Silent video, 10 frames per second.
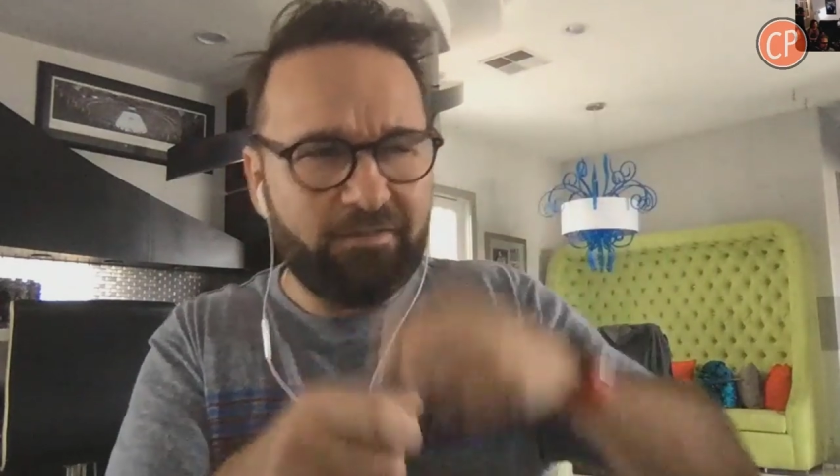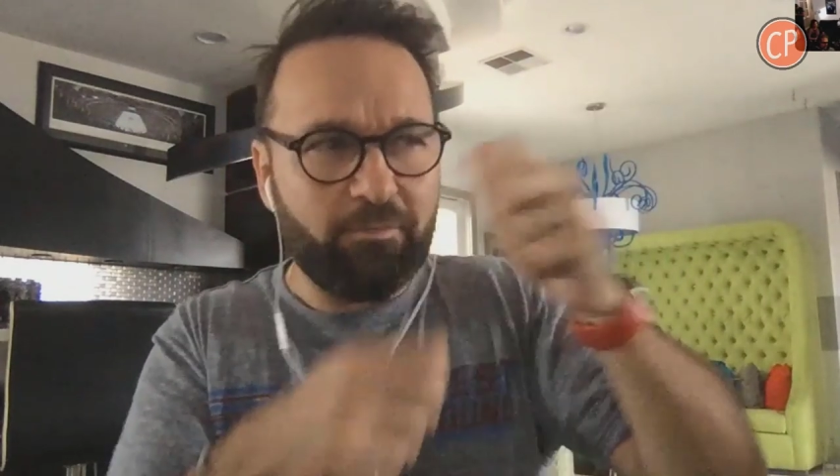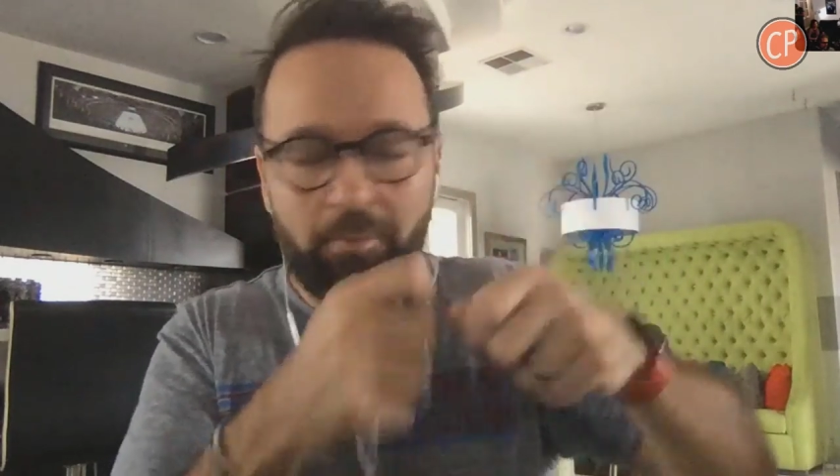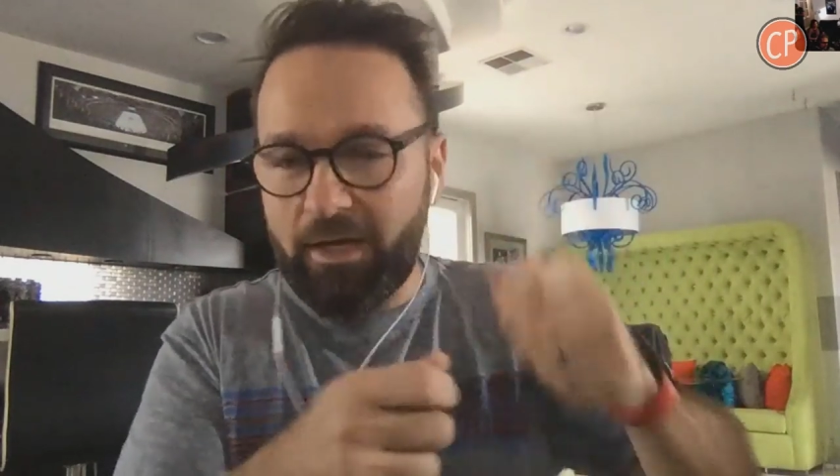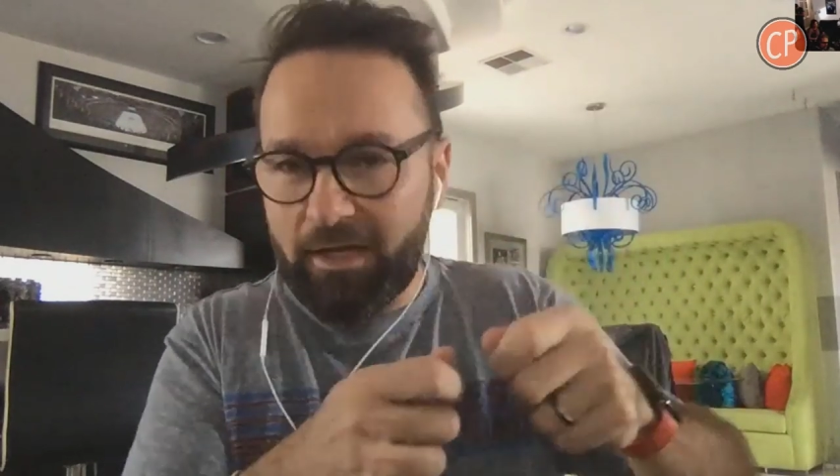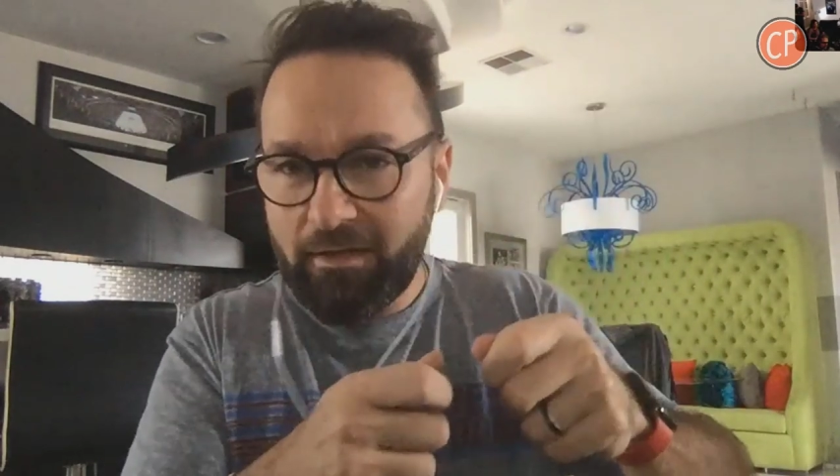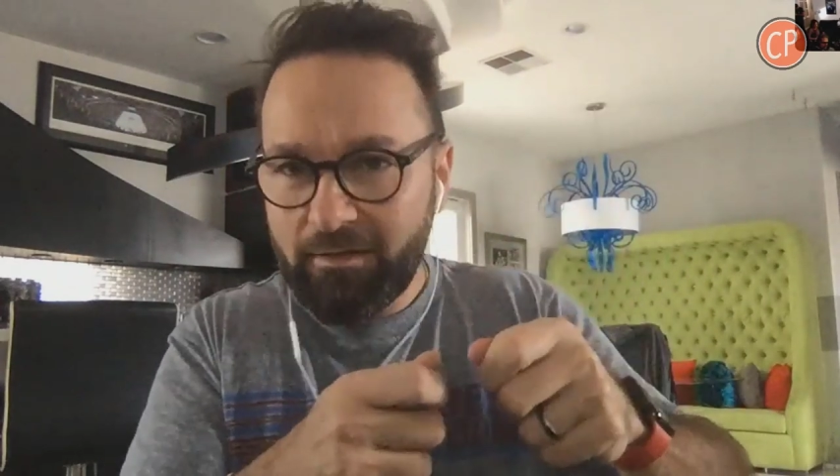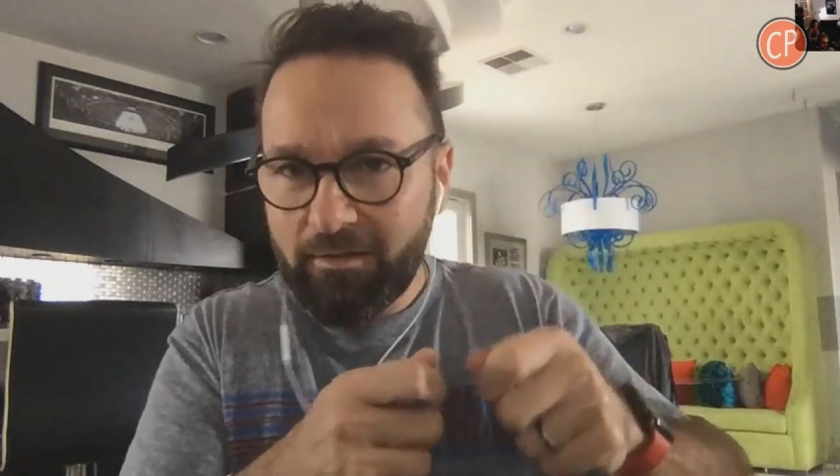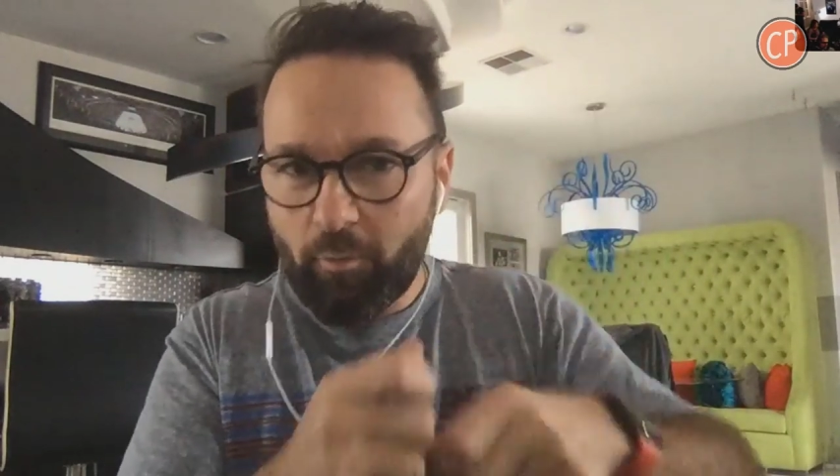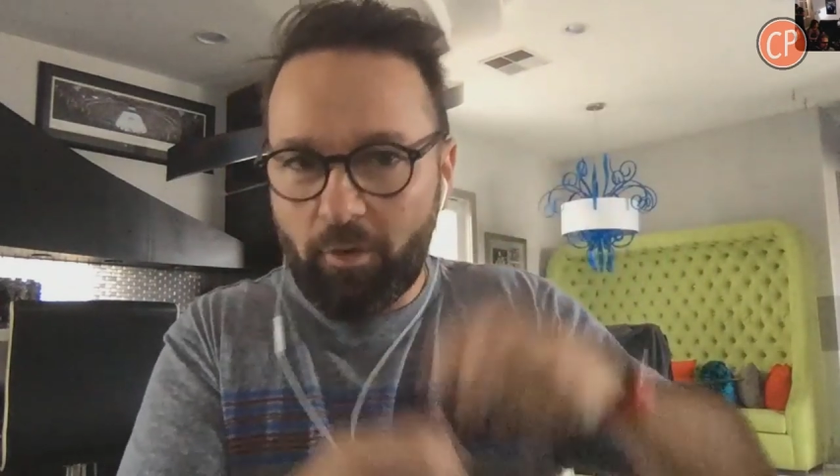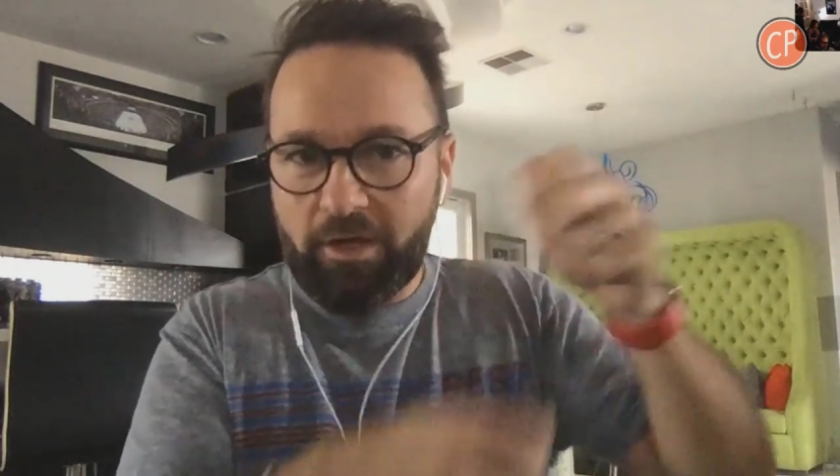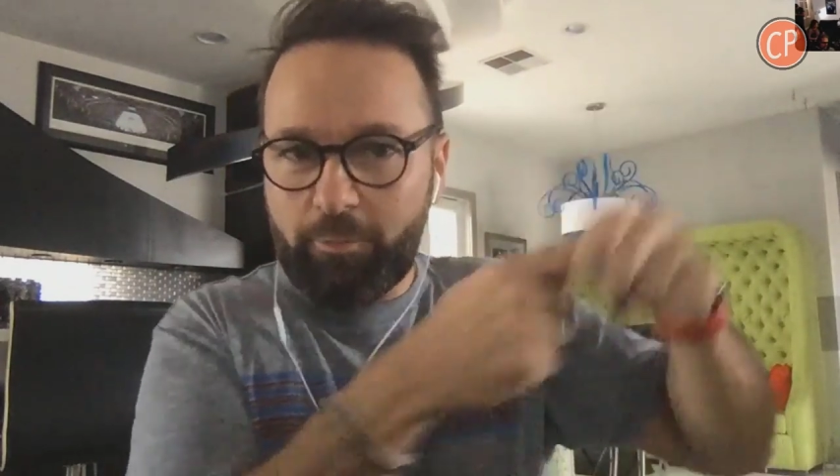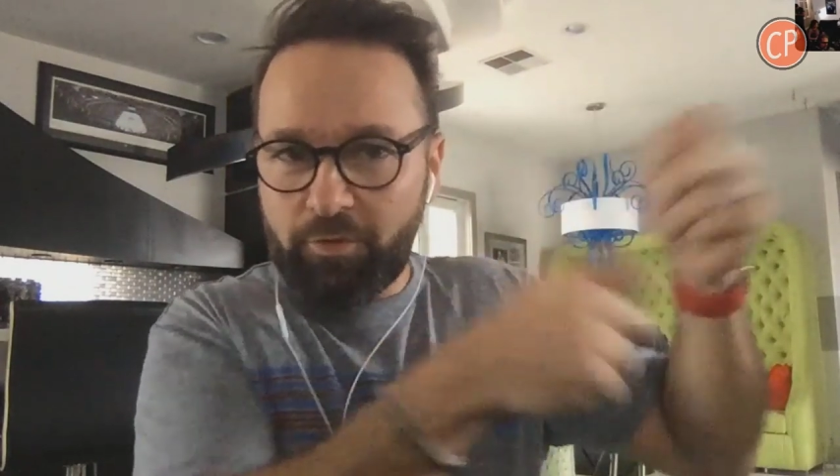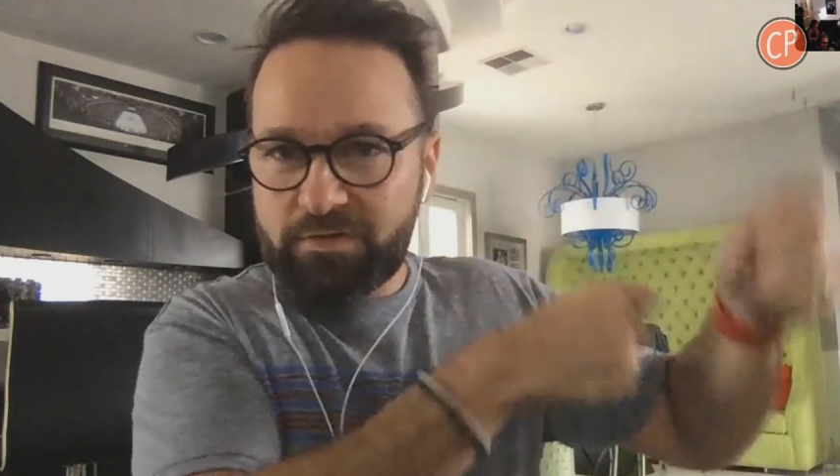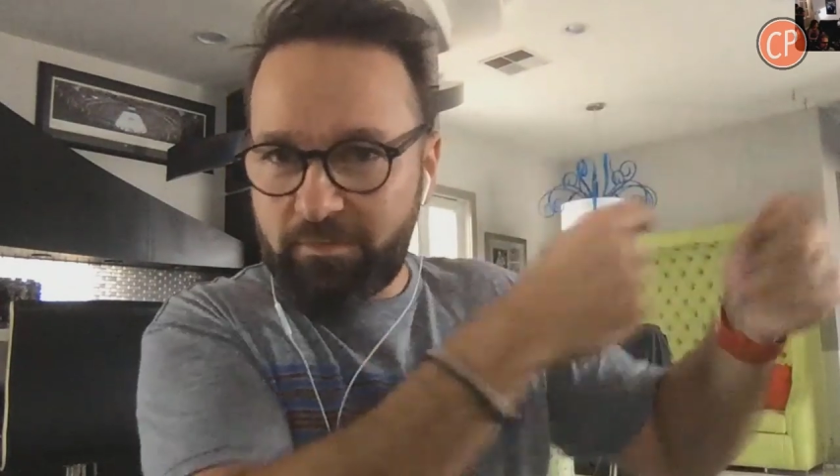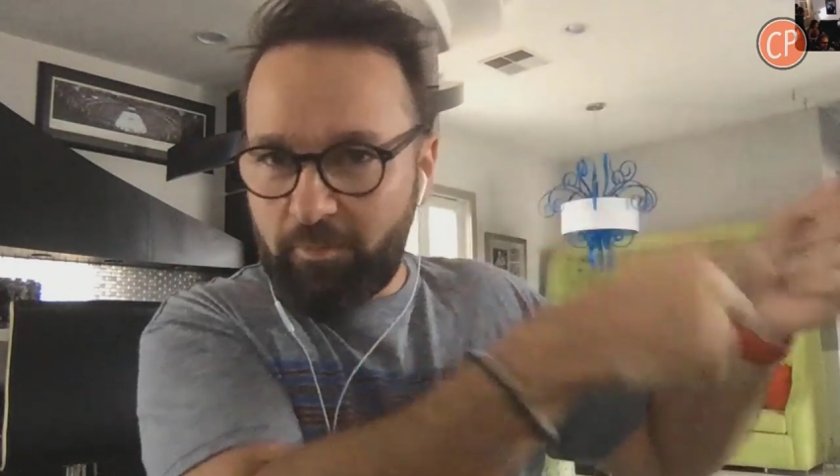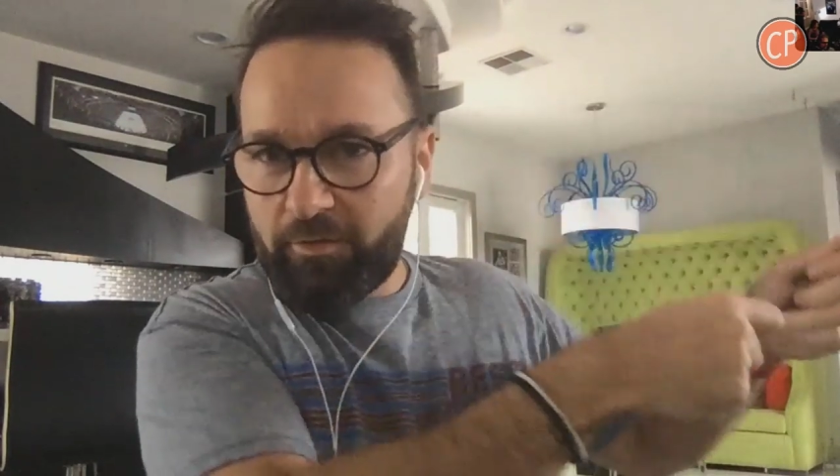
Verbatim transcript: money where he puts them on,